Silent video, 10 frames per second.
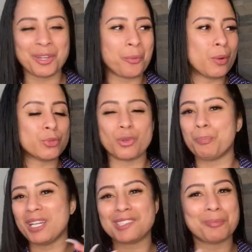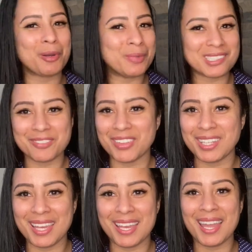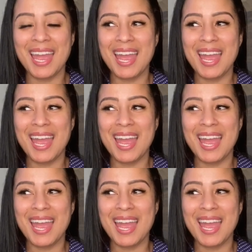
what was your best moments of the year.